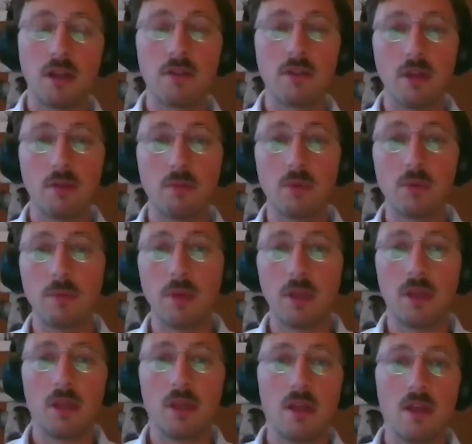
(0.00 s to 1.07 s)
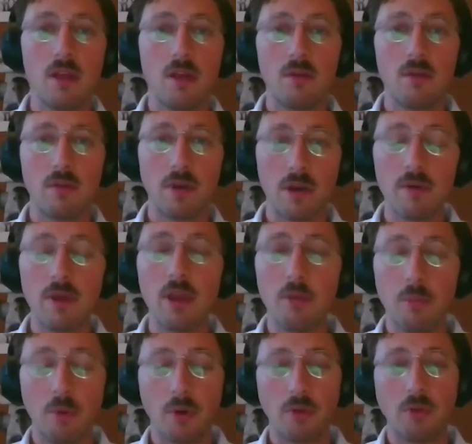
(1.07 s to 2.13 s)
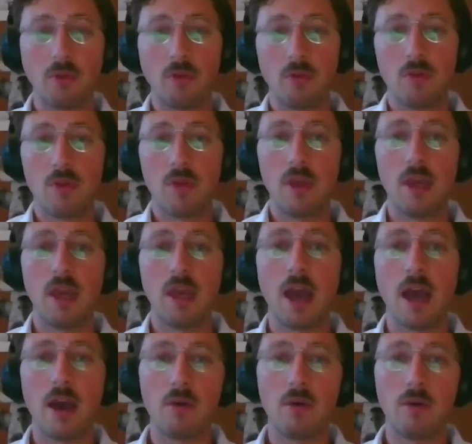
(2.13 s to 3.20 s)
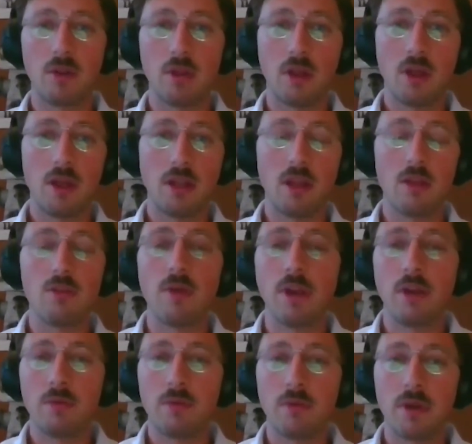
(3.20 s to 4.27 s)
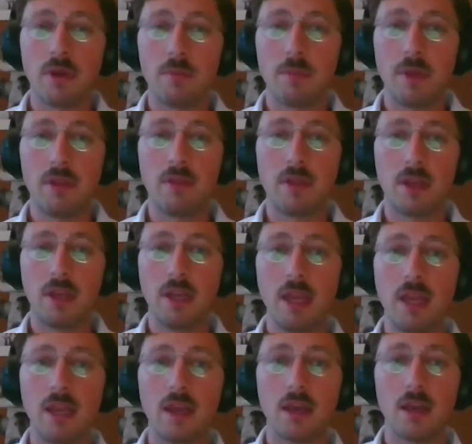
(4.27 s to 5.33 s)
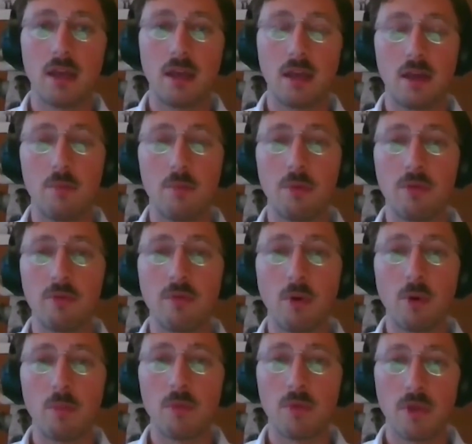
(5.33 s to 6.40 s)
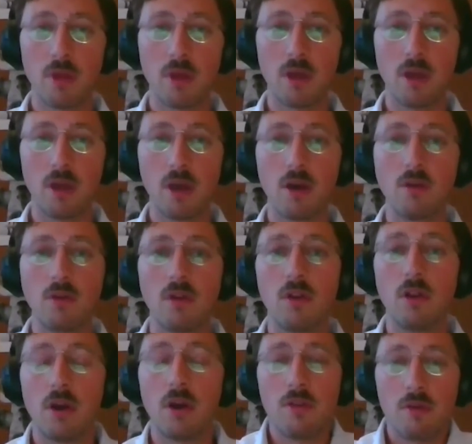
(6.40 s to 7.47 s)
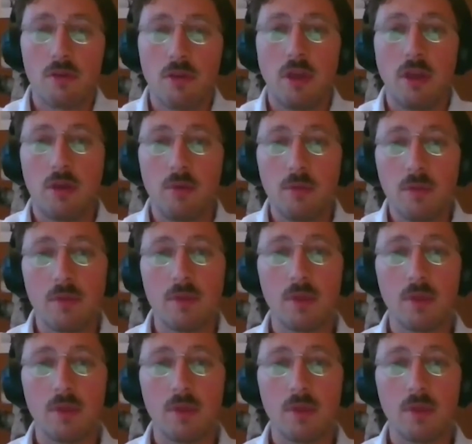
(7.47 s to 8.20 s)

I think it would be very important to see how this radiotherapy technique performs on a larger scale.